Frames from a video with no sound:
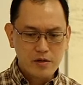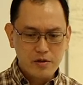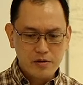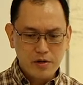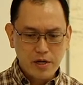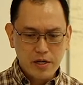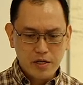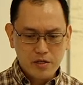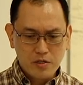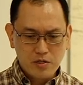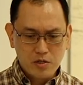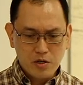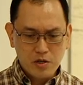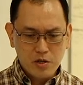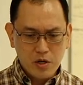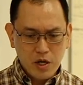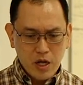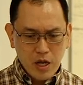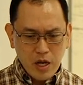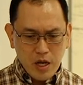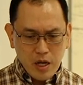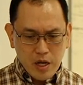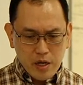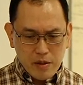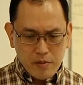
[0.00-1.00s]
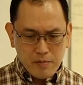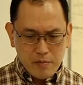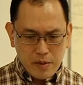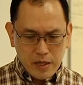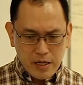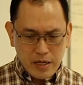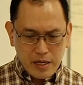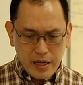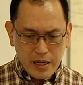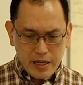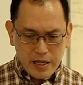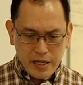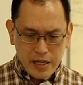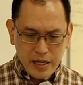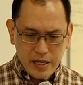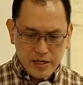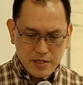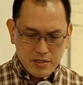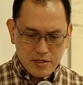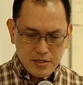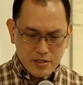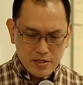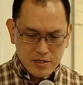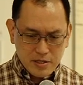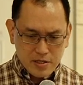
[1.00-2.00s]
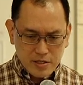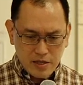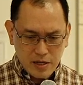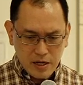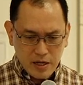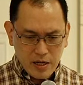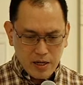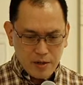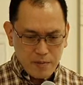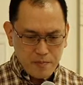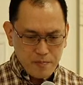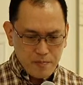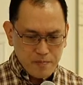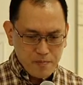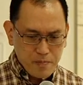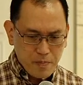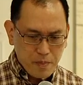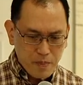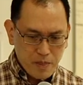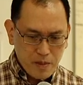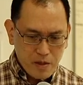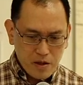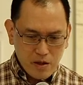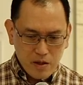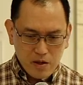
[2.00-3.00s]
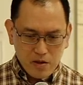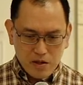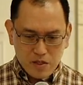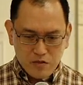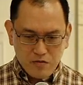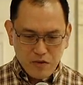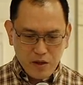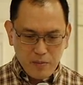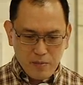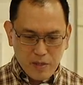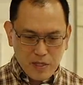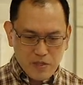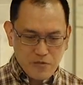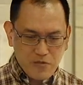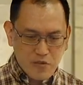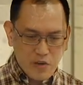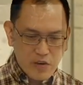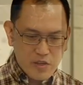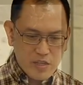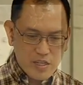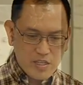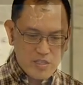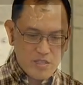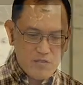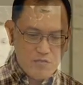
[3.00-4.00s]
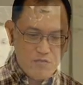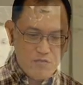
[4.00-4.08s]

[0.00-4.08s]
right. So, in any case, he's famous for this